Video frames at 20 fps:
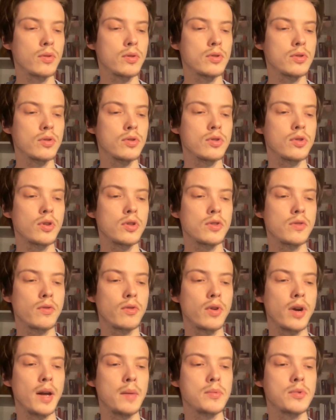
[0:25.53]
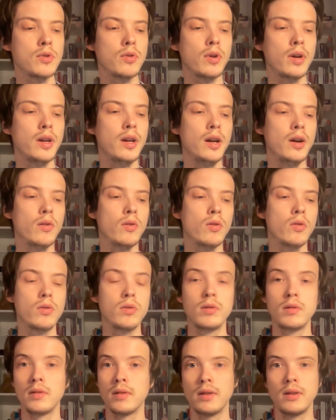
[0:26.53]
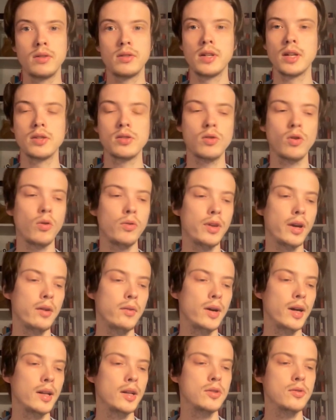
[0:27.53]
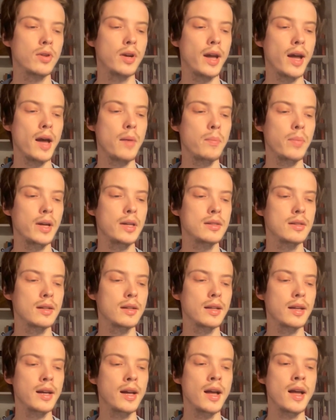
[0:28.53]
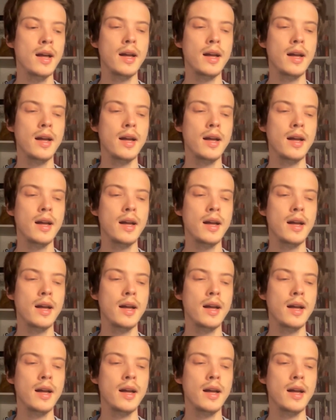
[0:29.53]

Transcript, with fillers: So search for app store in here or just go directly to the app basically.